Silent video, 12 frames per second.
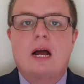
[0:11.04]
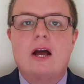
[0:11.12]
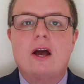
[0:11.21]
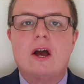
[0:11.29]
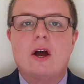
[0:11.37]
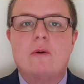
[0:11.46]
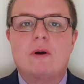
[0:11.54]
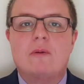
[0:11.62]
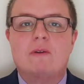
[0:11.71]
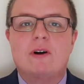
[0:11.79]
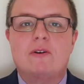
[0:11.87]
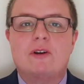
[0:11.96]
Hello and
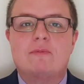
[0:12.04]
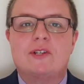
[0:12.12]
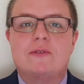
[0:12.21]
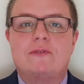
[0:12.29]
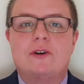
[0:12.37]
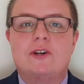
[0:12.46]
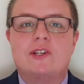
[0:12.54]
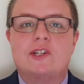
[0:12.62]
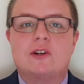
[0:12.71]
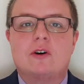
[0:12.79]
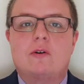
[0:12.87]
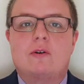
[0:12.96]
welcome to First
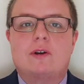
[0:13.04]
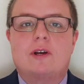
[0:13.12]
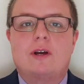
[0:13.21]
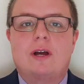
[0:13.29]
Look,